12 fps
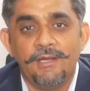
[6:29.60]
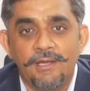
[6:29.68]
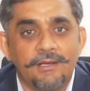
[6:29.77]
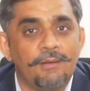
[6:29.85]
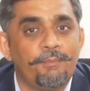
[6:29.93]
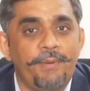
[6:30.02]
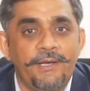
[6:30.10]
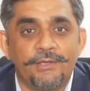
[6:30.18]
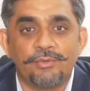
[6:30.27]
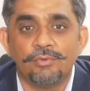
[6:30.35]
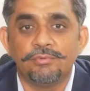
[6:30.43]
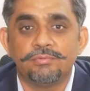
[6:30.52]

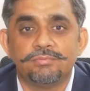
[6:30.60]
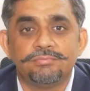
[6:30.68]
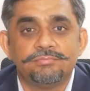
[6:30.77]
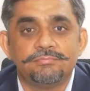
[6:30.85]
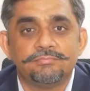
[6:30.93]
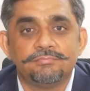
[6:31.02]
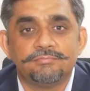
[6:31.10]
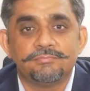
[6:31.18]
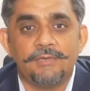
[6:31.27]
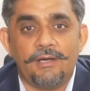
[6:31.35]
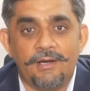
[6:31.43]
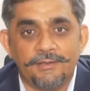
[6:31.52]
compared to
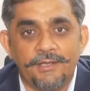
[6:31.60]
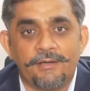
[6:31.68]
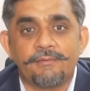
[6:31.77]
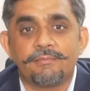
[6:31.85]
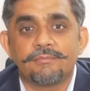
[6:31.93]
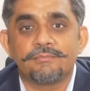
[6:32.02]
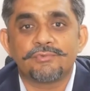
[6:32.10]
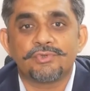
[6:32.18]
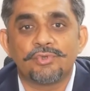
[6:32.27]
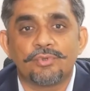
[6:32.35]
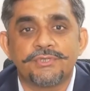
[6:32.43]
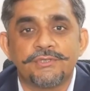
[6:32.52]
other
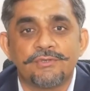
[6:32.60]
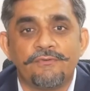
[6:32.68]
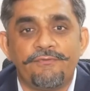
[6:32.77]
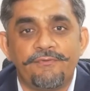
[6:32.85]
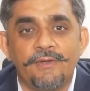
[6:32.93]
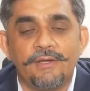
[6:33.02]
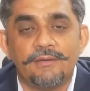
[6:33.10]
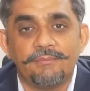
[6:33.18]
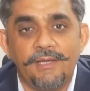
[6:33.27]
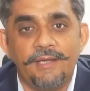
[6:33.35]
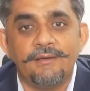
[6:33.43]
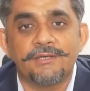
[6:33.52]
sources
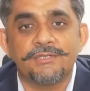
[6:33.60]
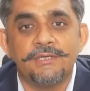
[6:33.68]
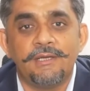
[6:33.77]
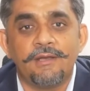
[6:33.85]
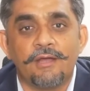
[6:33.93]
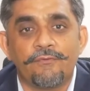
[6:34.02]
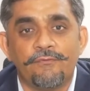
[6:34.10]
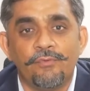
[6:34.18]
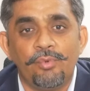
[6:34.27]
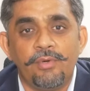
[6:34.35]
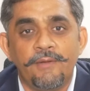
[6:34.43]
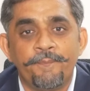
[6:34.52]
of energy in our
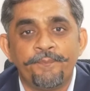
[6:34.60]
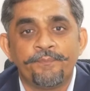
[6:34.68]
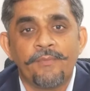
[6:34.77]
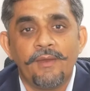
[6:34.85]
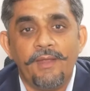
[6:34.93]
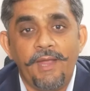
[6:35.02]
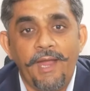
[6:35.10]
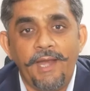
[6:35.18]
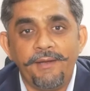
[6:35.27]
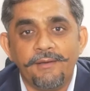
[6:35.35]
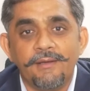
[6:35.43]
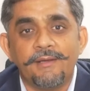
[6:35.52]
food,
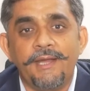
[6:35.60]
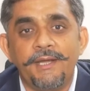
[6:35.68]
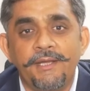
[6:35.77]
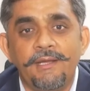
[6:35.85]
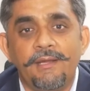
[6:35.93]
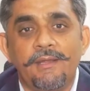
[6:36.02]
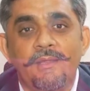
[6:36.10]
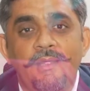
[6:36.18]
and getting